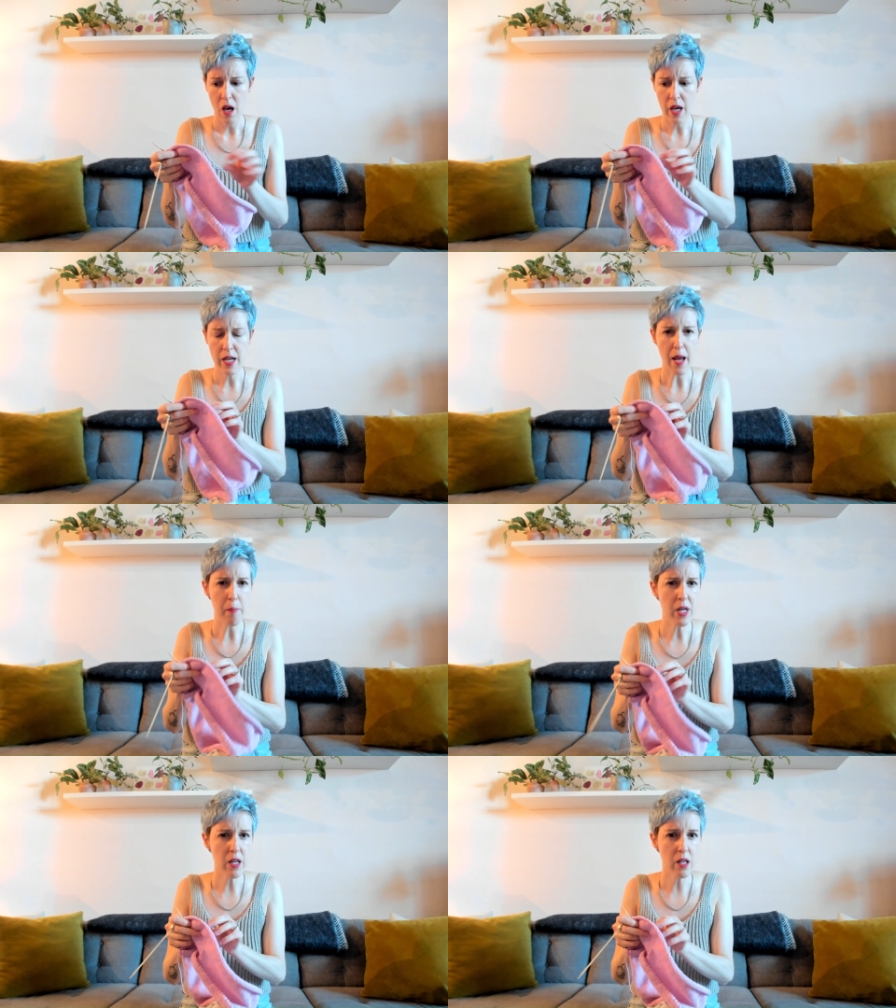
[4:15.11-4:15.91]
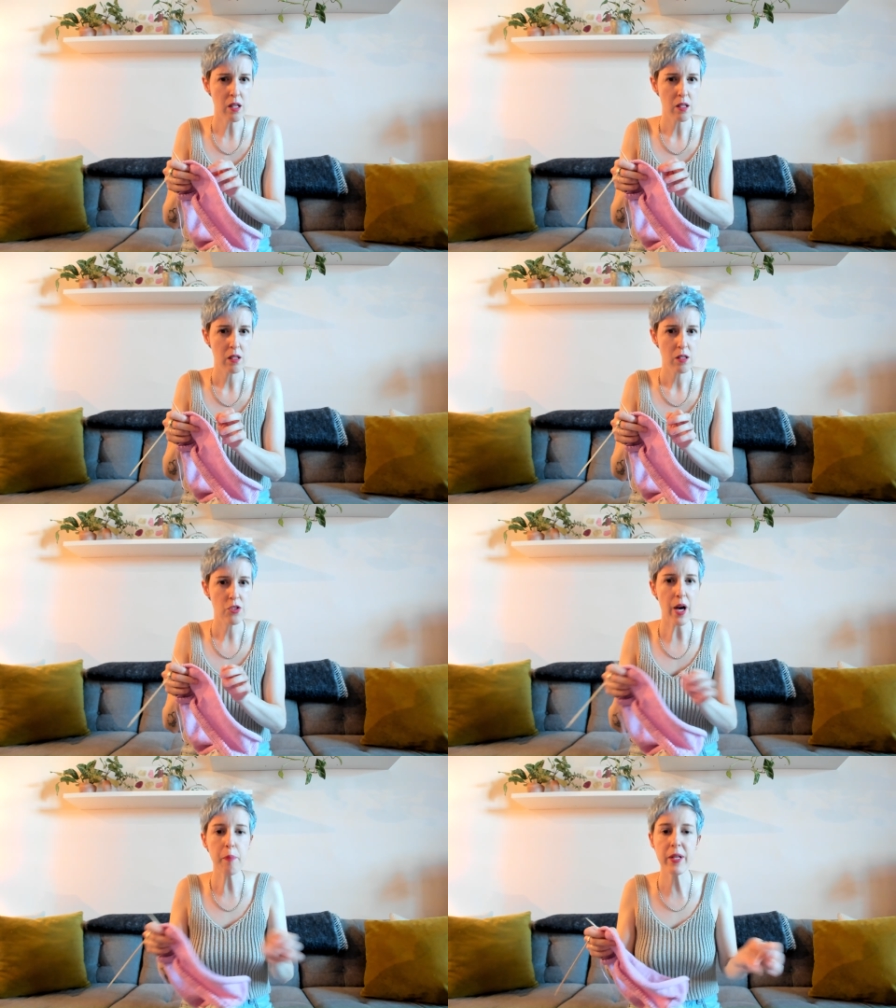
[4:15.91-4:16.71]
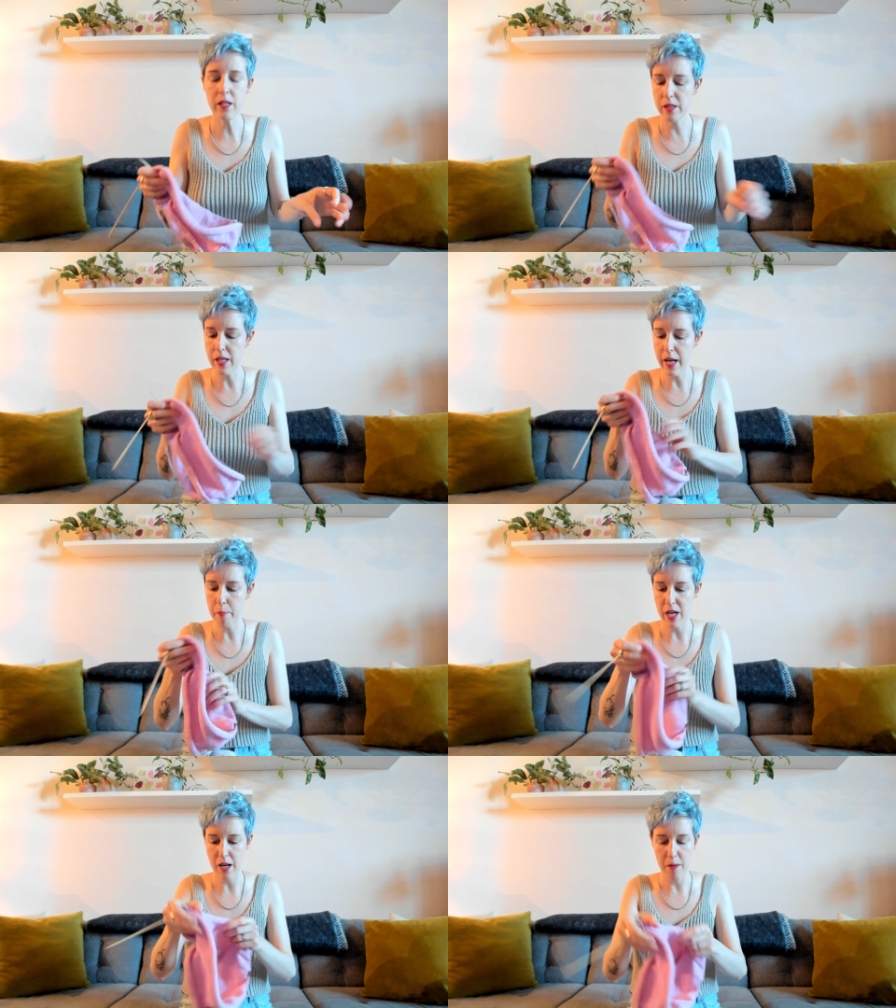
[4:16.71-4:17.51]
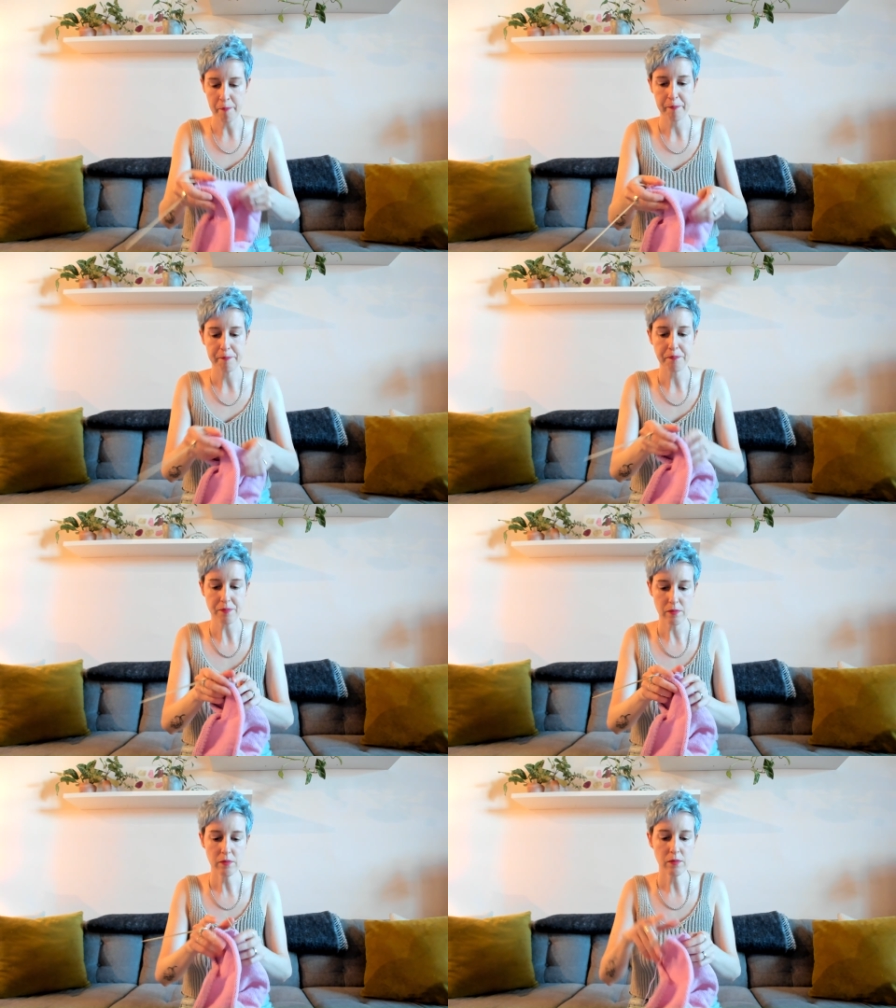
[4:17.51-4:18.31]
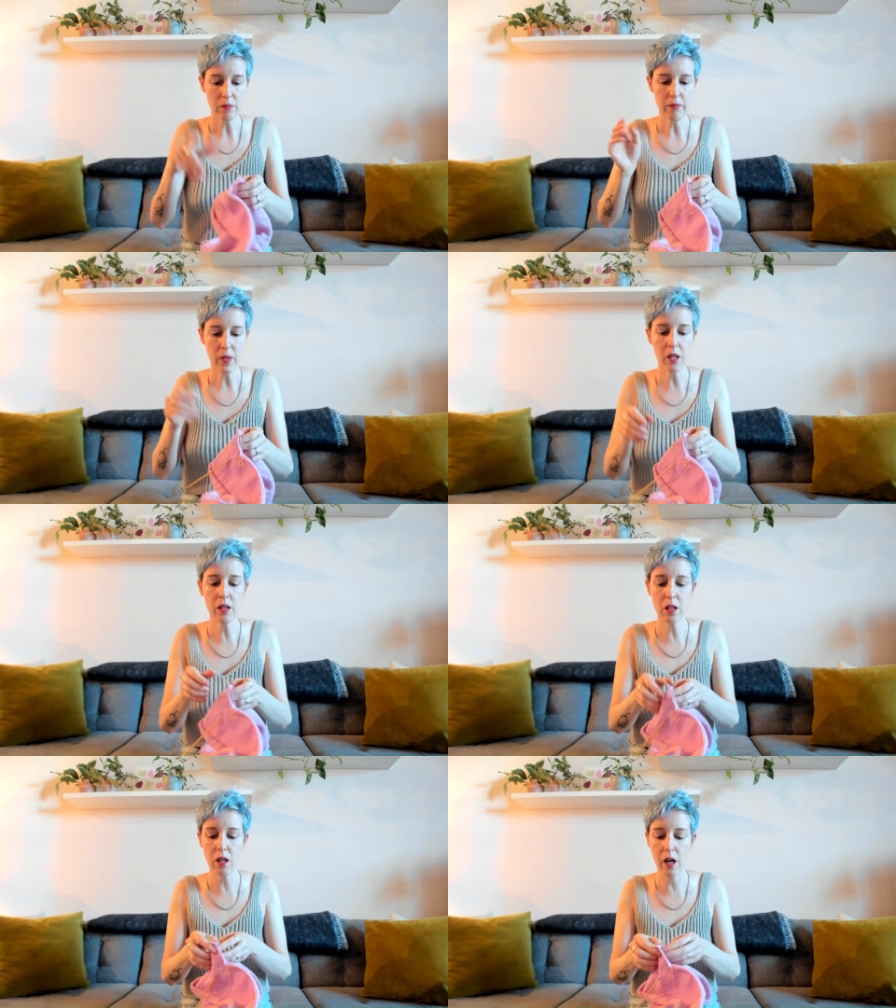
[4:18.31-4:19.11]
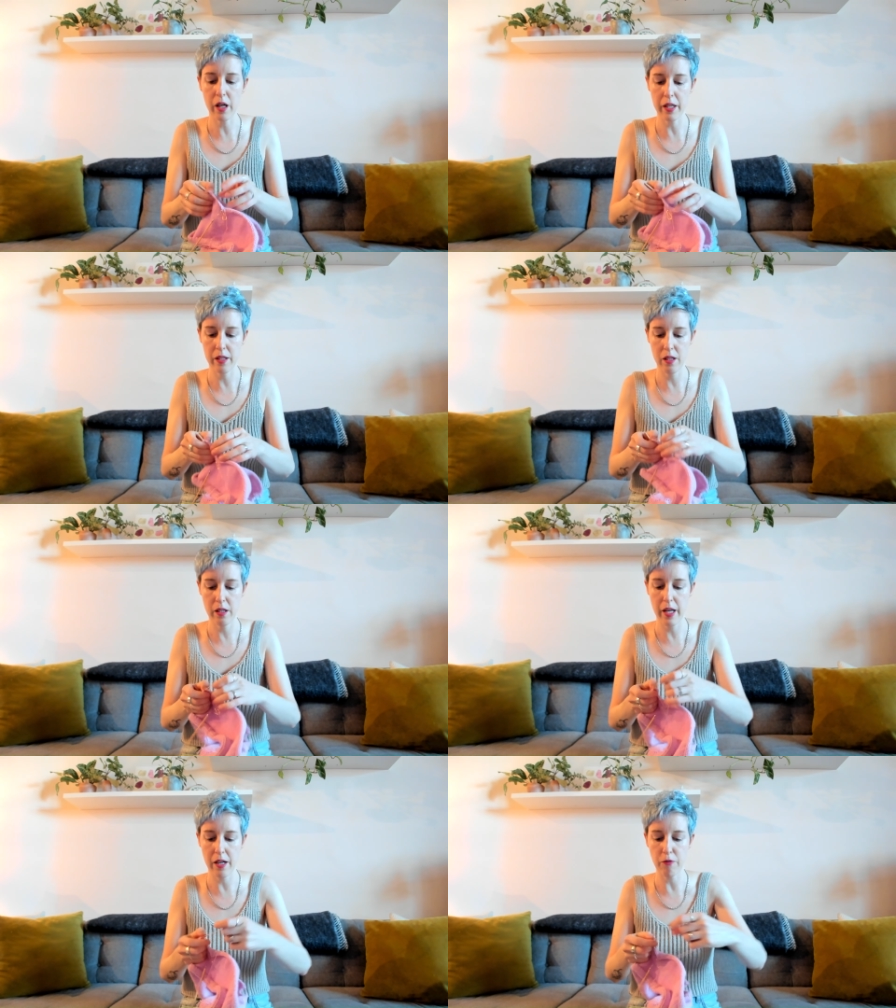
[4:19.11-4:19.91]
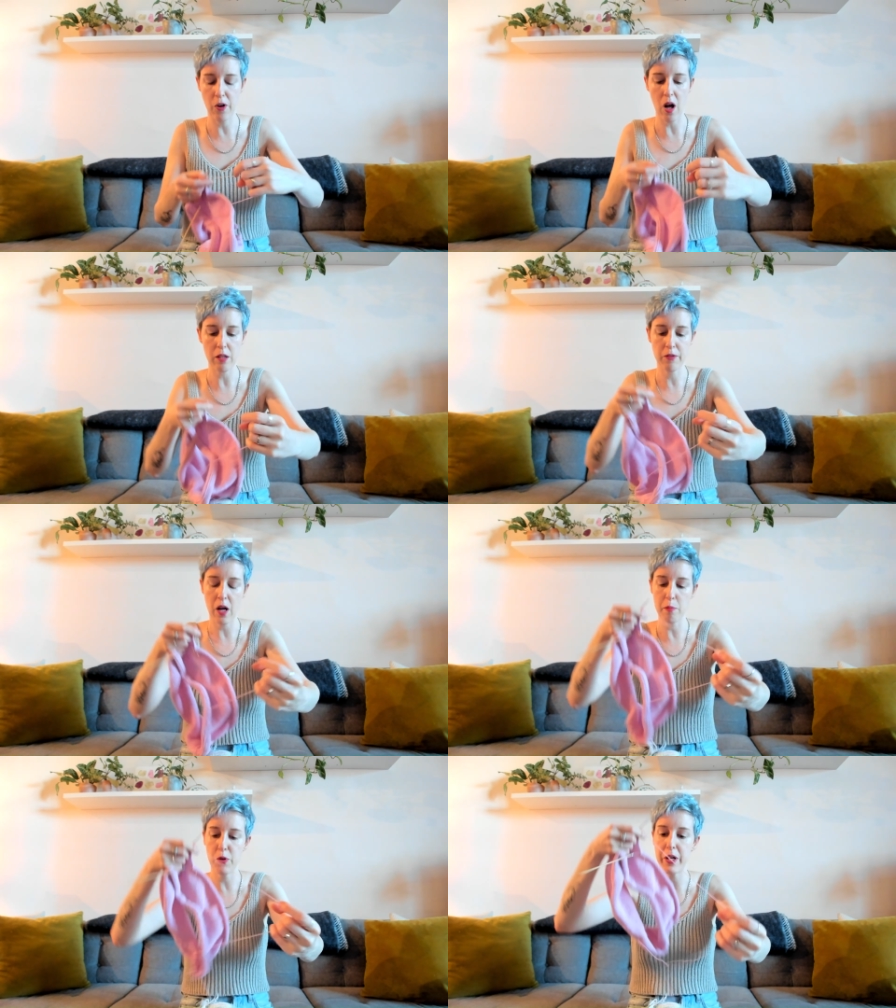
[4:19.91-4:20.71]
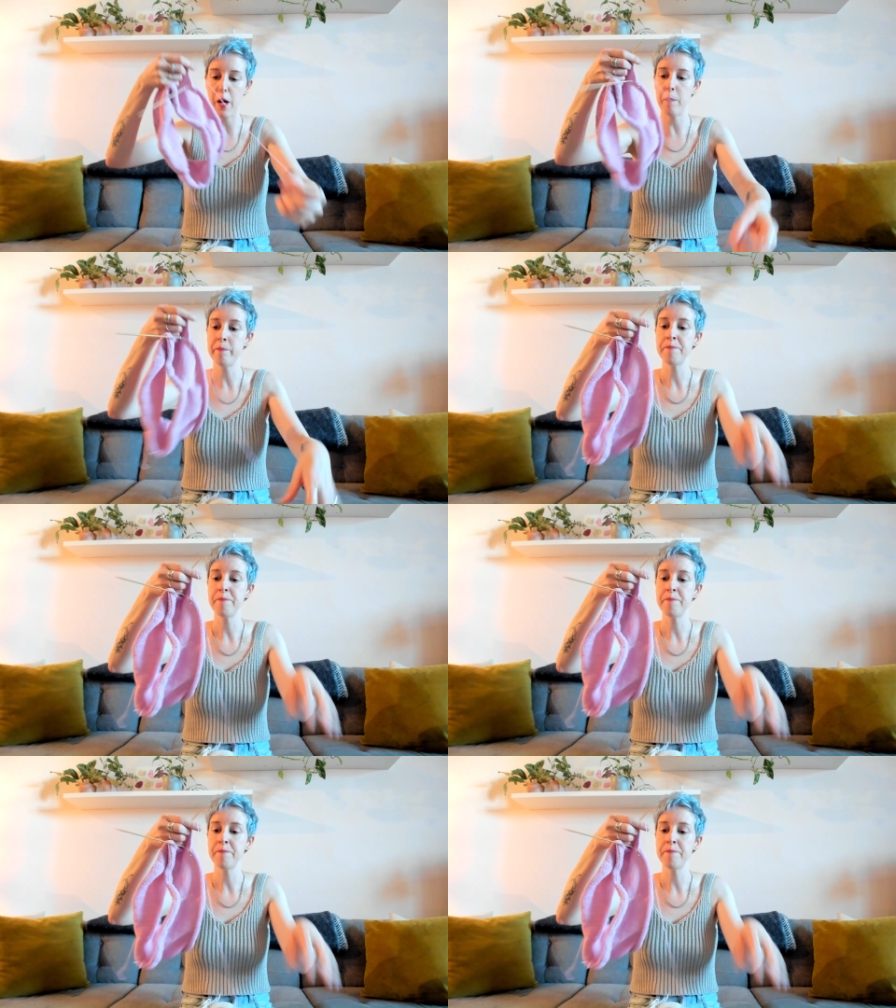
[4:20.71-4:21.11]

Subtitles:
anemone, Japanese anemone, in the Knitting for Olive cotton merino.